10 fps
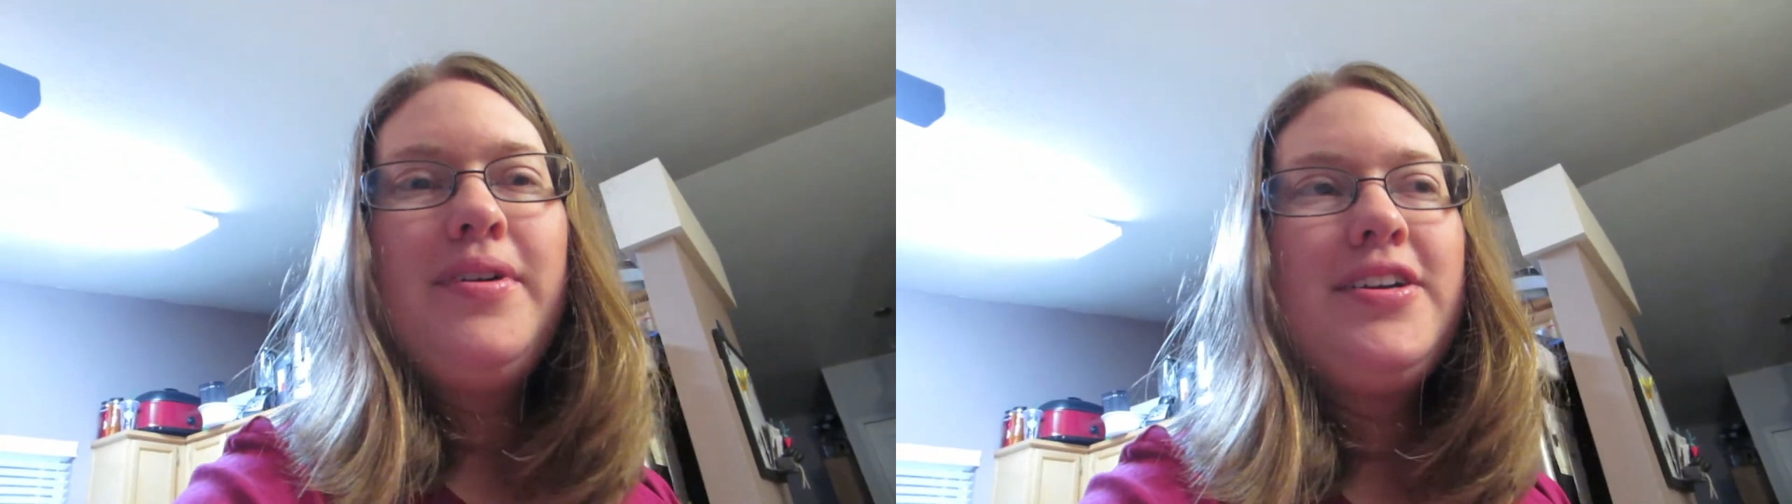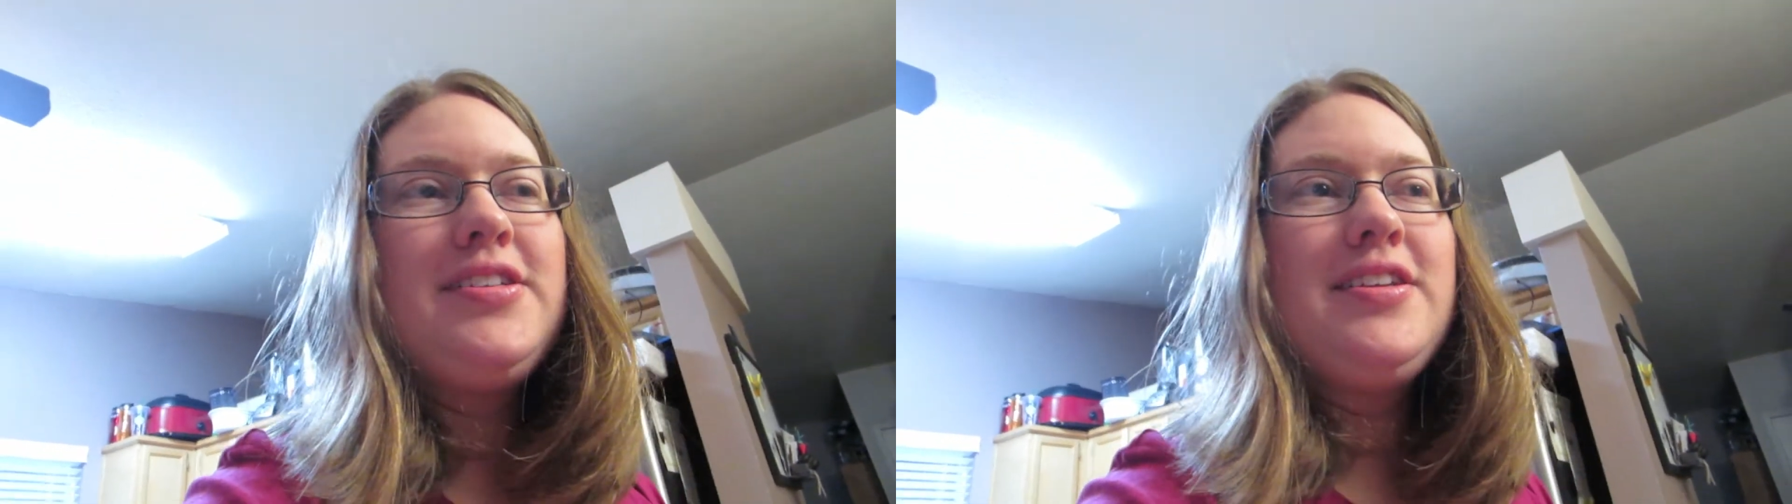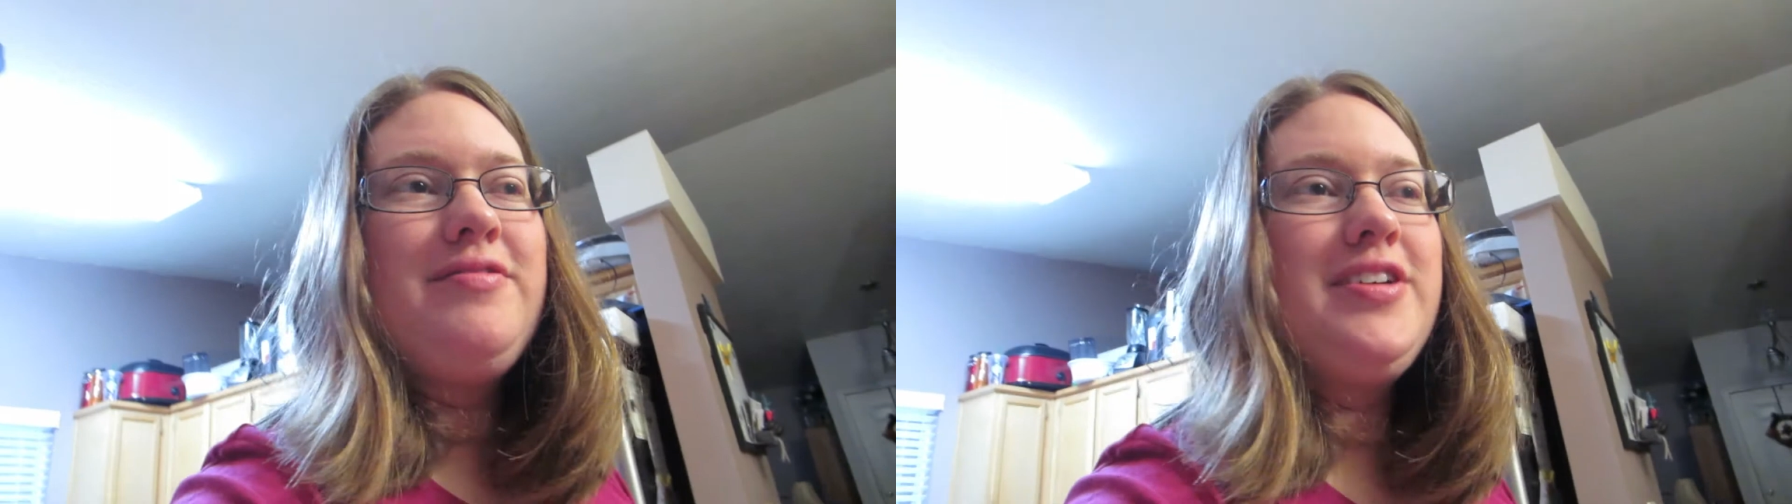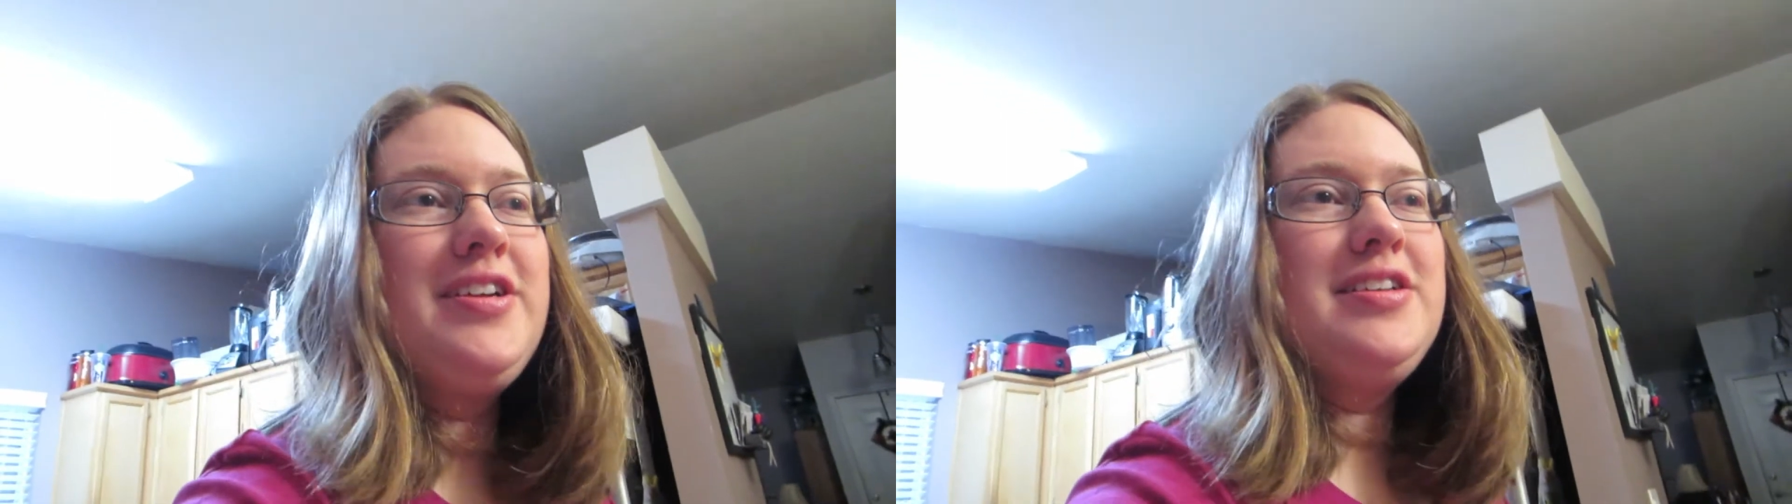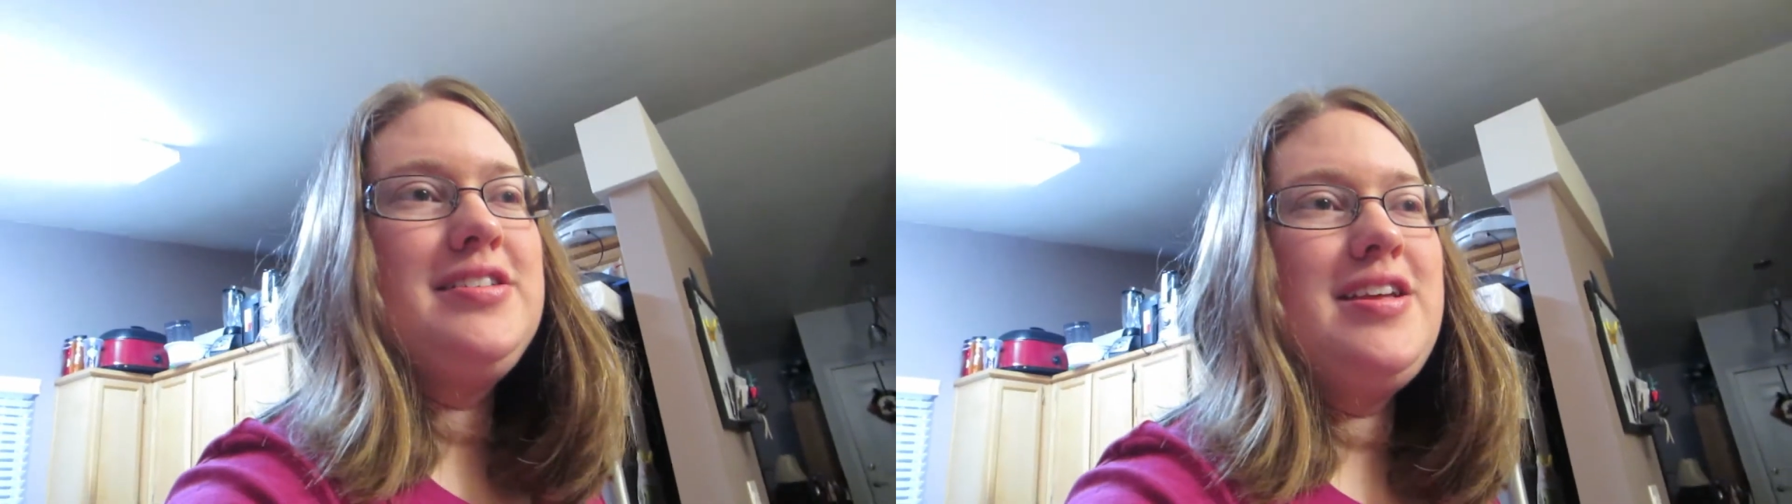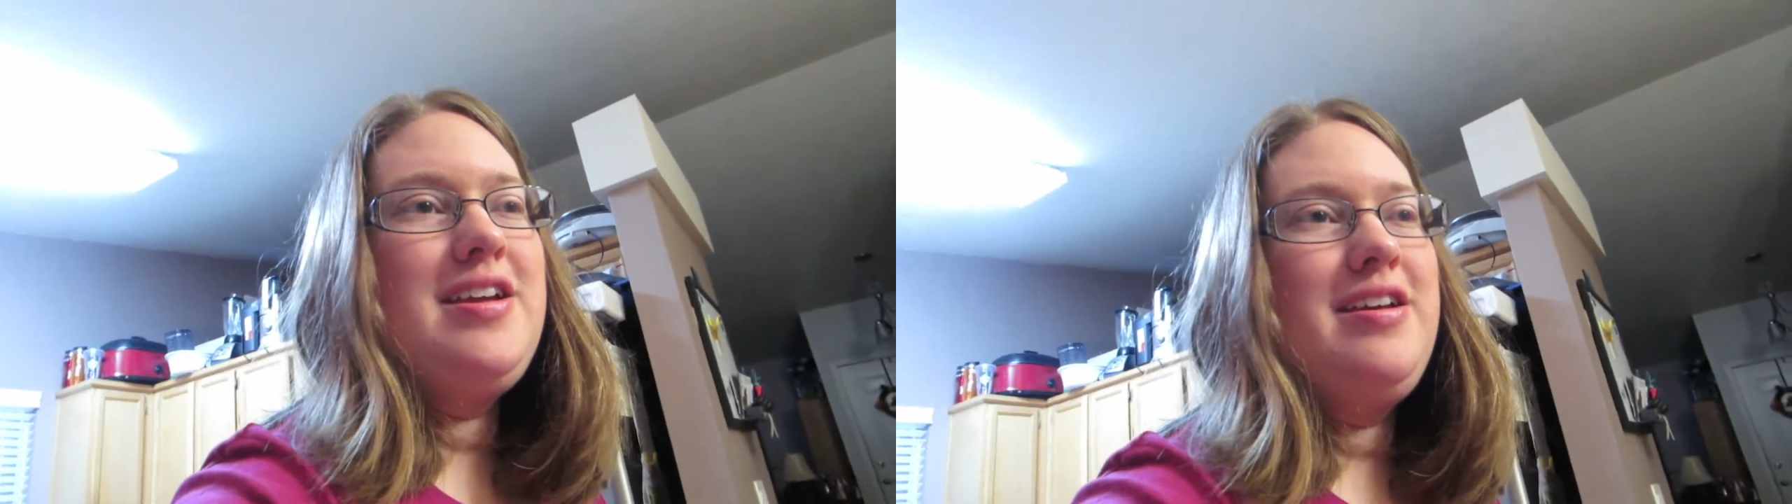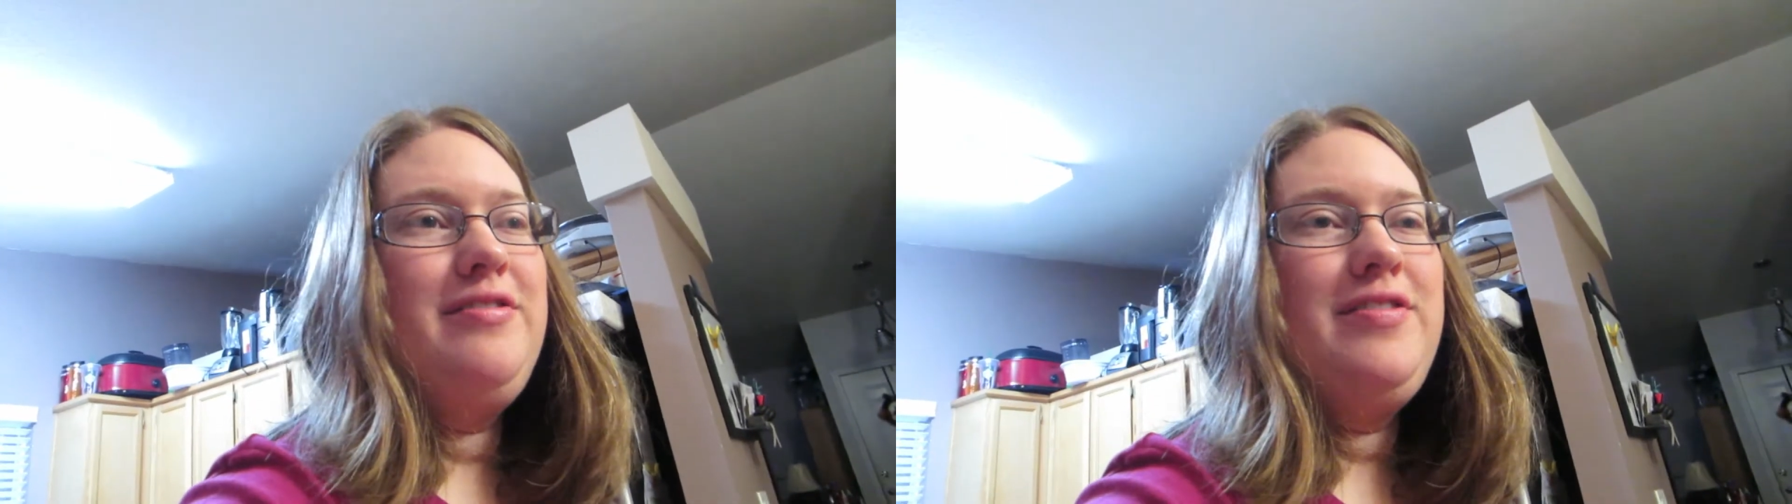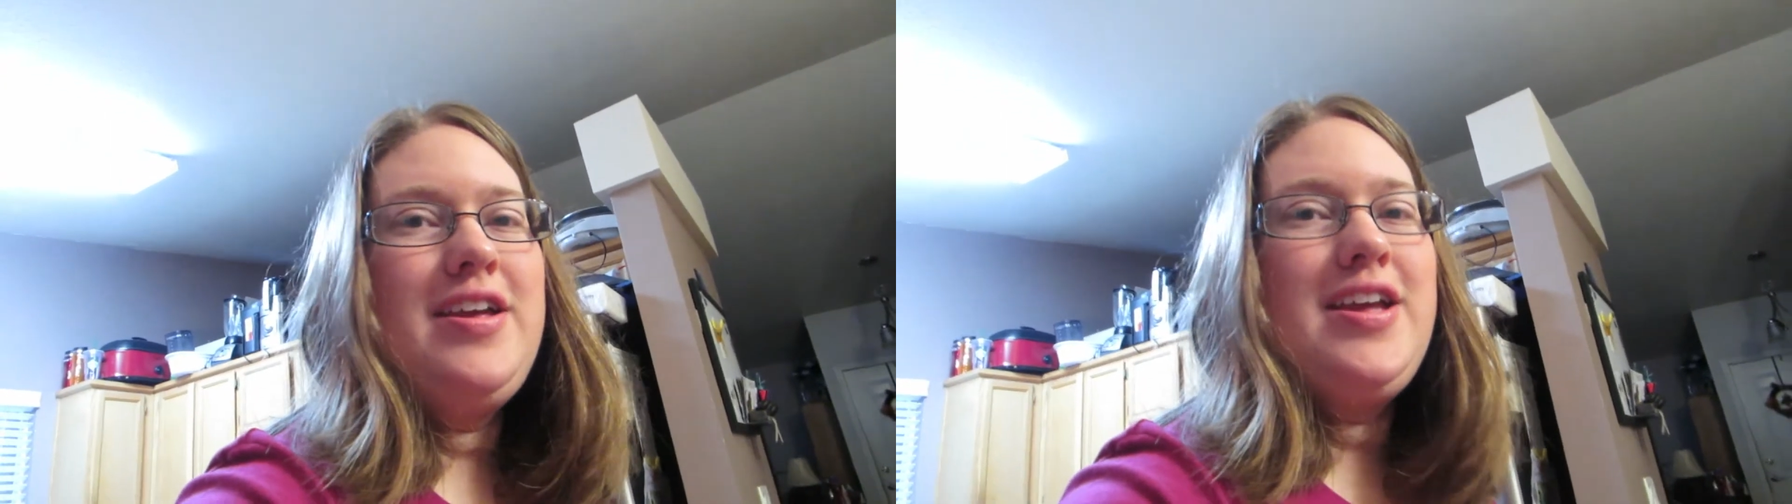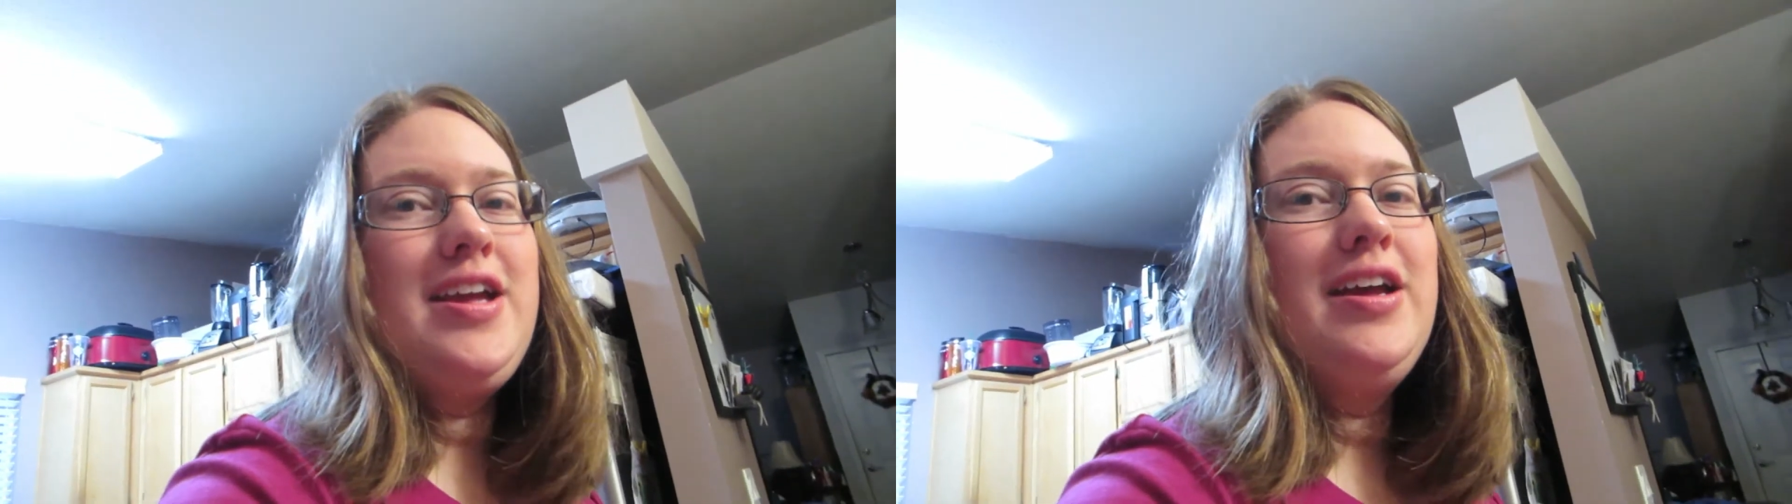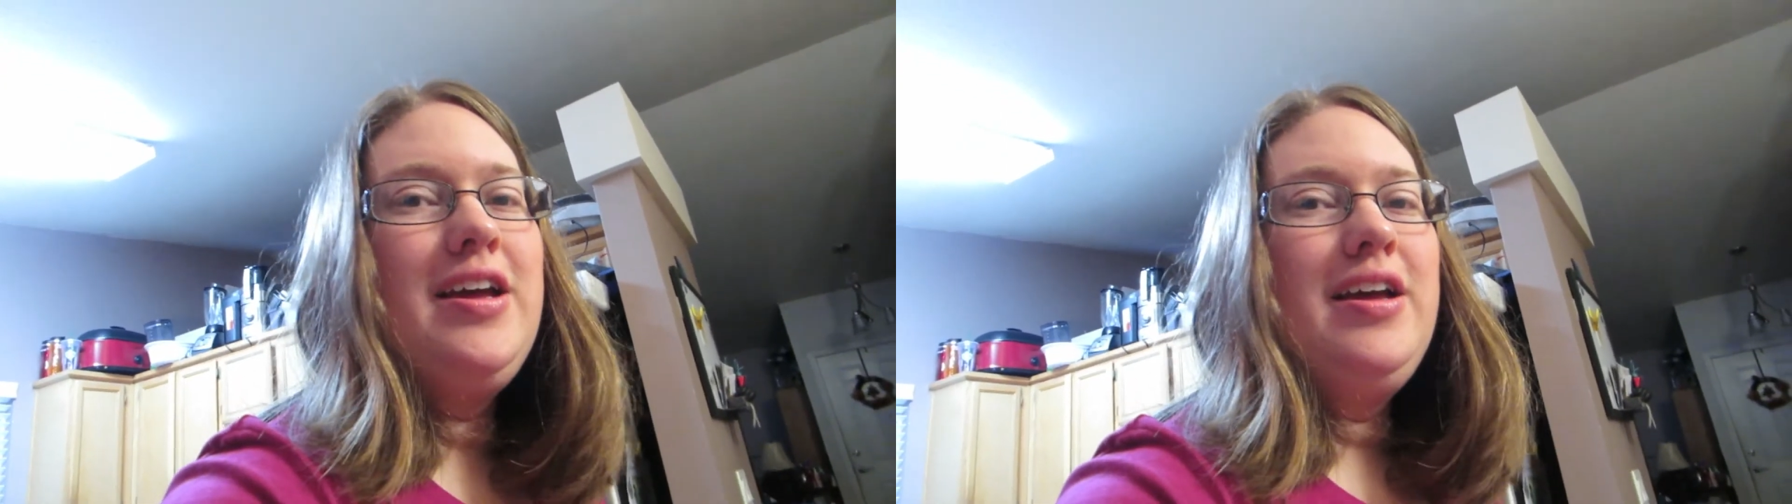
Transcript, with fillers: words and we're going to see if he